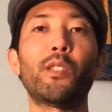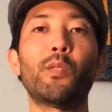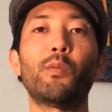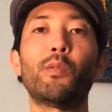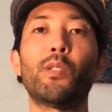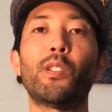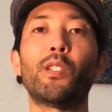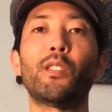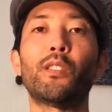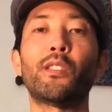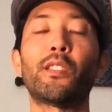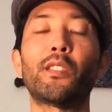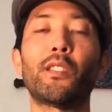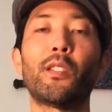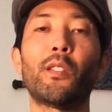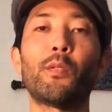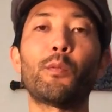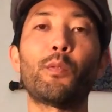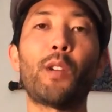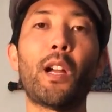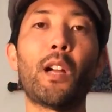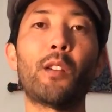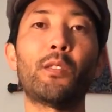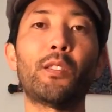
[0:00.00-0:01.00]
the world
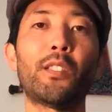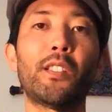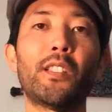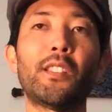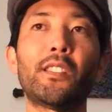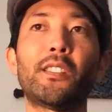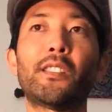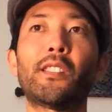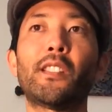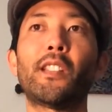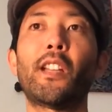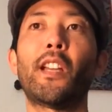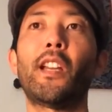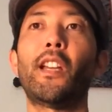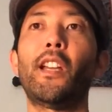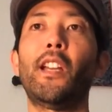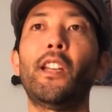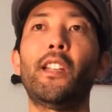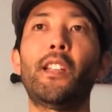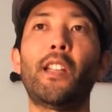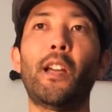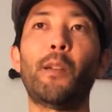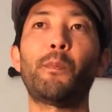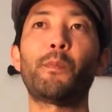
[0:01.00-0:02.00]
around us.
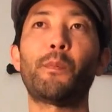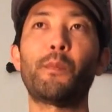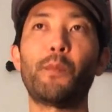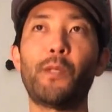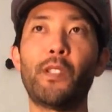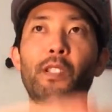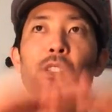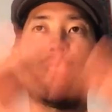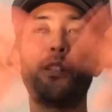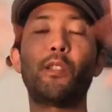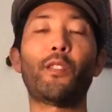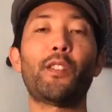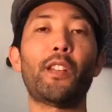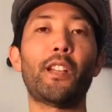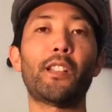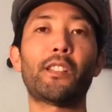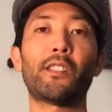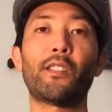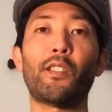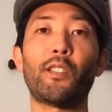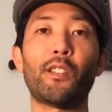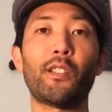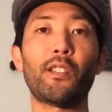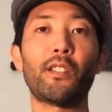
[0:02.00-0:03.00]
And
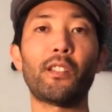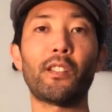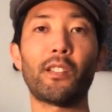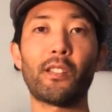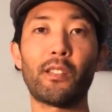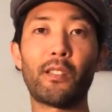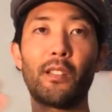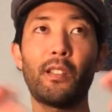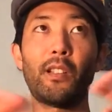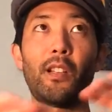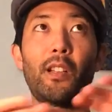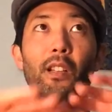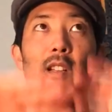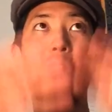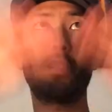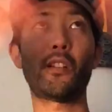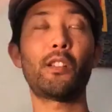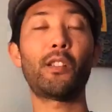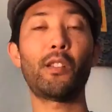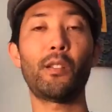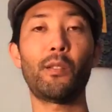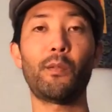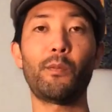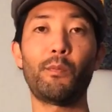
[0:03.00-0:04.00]
that's on a
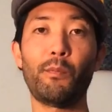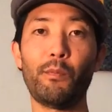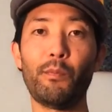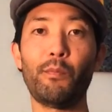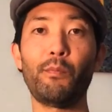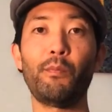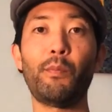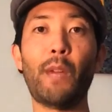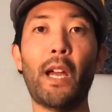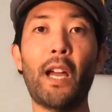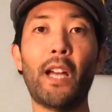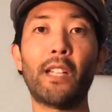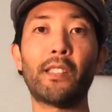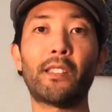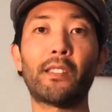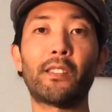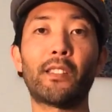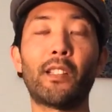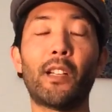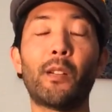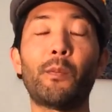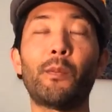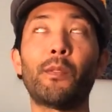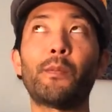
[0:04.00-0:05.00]

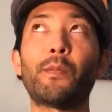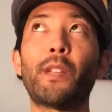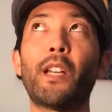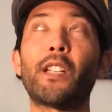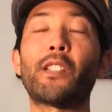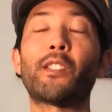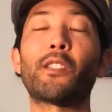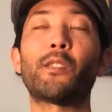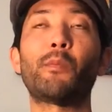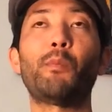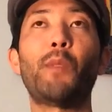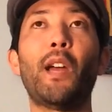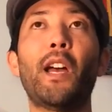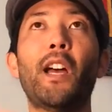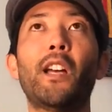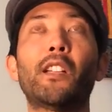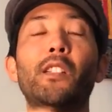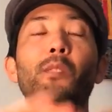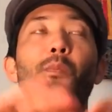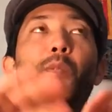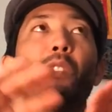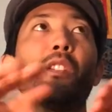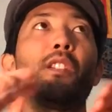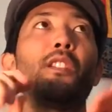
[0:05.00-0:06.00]
mass, not just
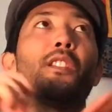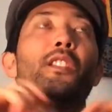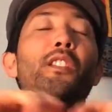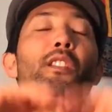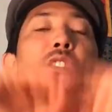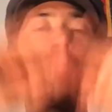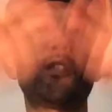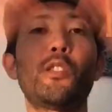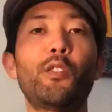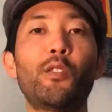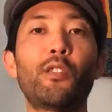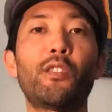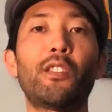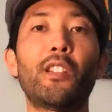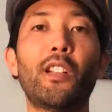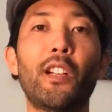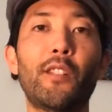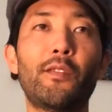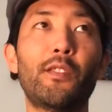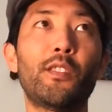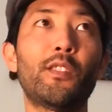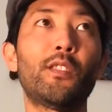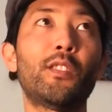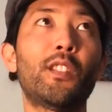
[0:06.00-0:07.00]
mass, but on a huge
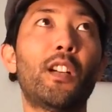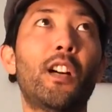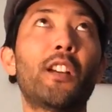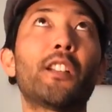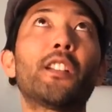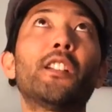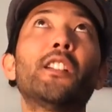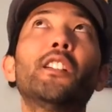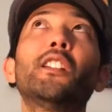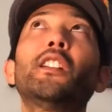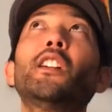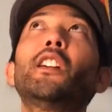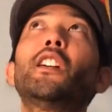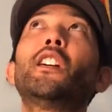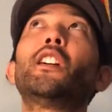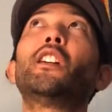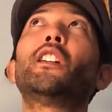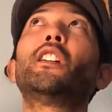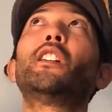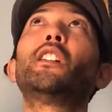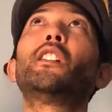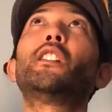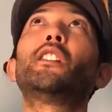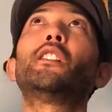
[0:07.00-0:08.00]
level, on a
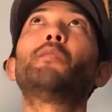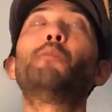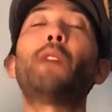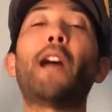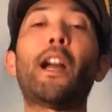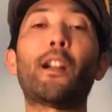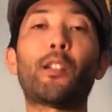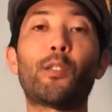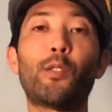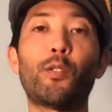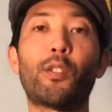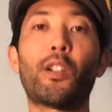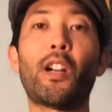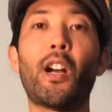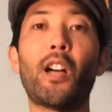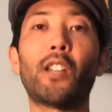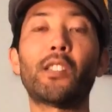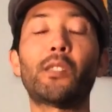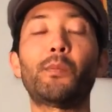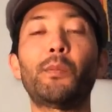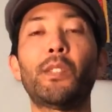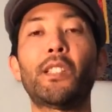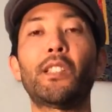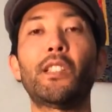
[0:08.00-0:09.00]

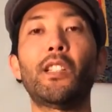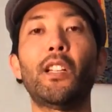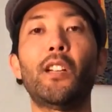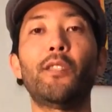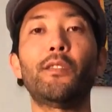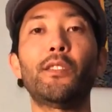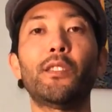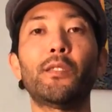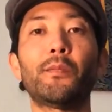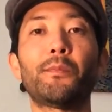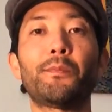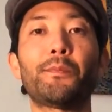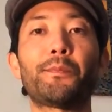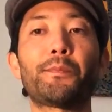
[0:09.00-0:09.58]
macrocosmic level.